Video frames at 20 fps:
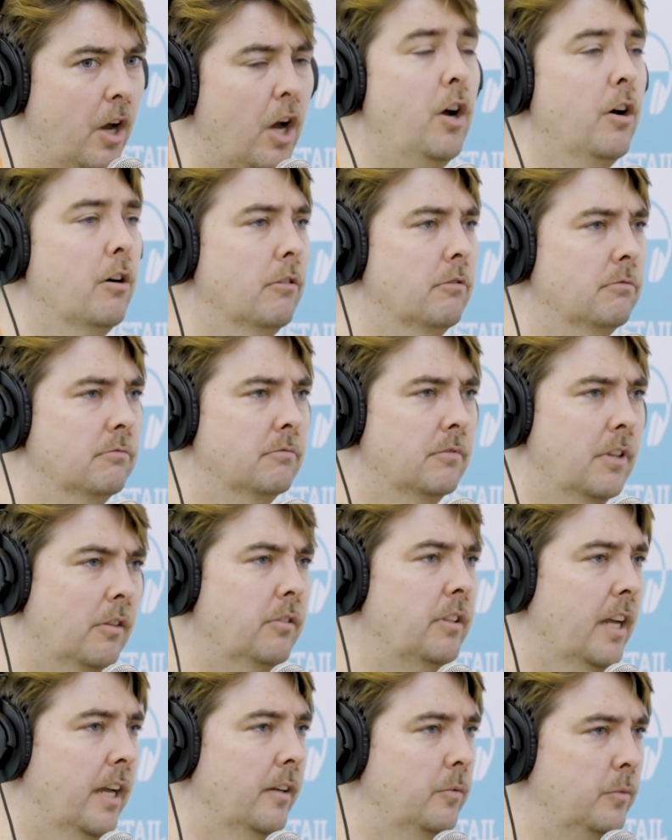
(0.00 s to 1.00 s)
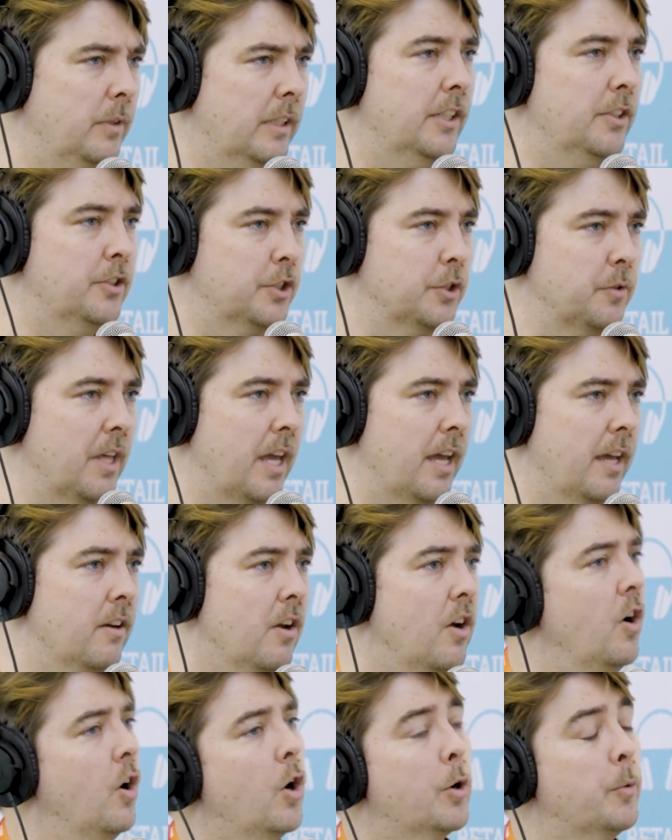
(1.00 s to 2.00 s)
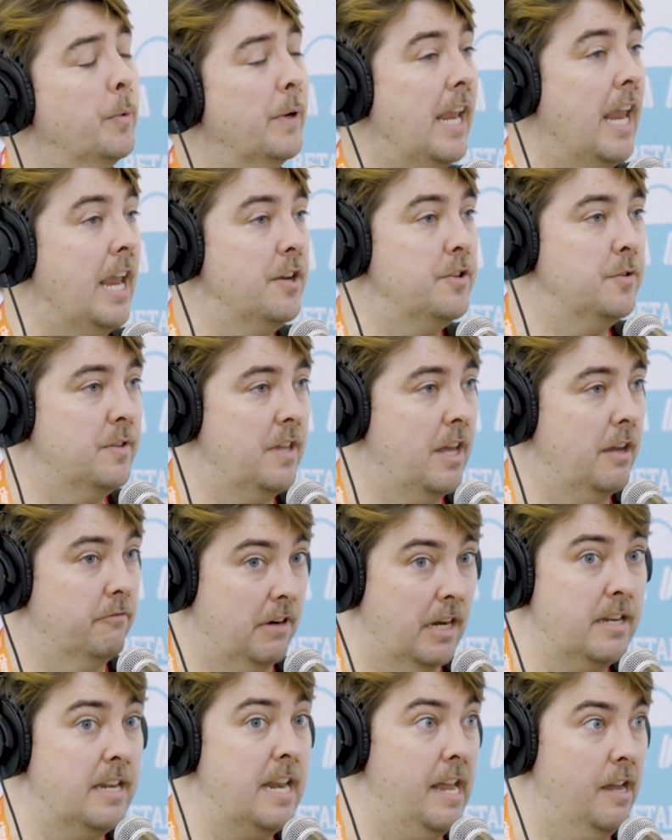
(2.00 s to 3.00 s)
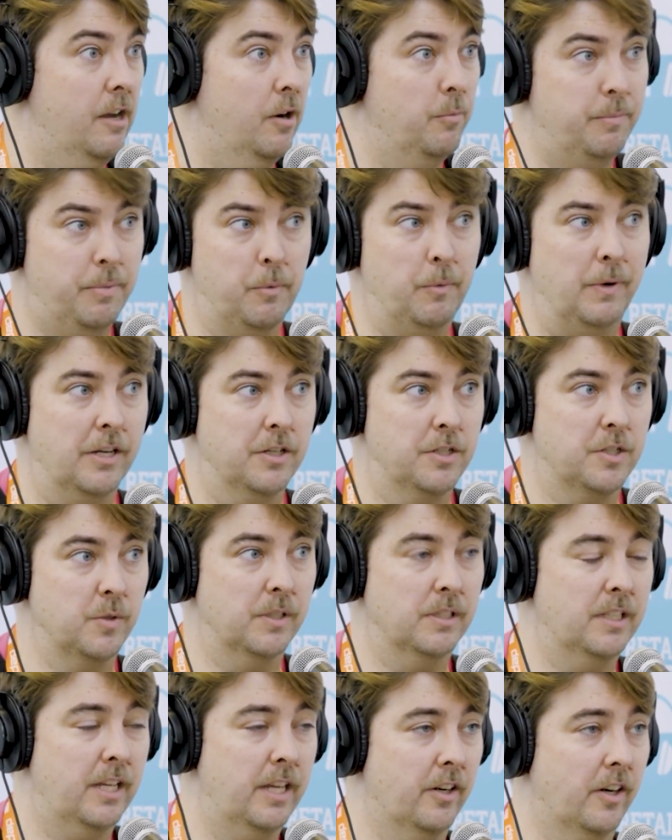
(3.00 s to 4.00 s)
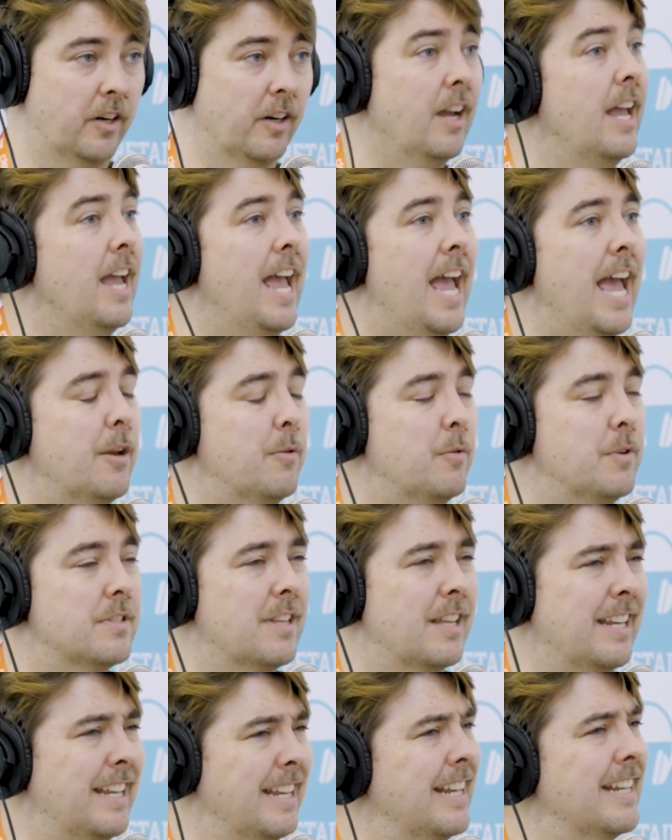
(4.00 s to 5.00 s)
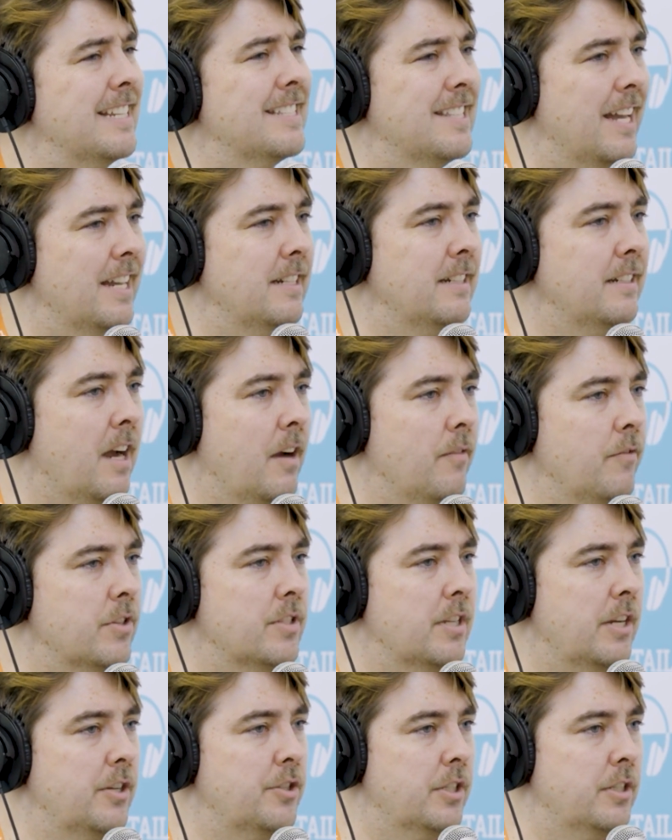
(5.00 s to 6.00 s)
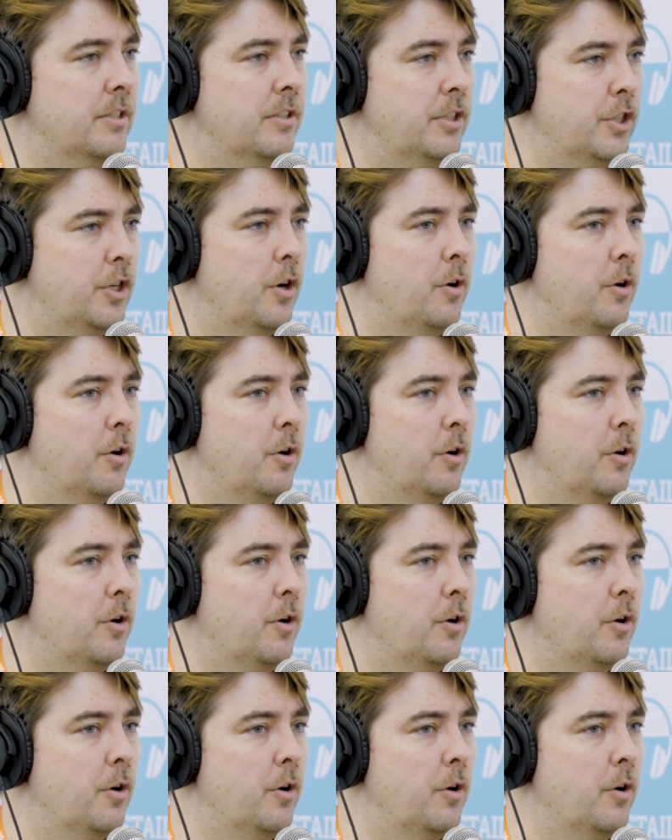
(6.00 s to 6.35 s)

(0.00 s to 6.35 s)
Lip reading: oh, okay, we can do that. Or we can't do that right now, but we could do it later. And it was like an excited conversation.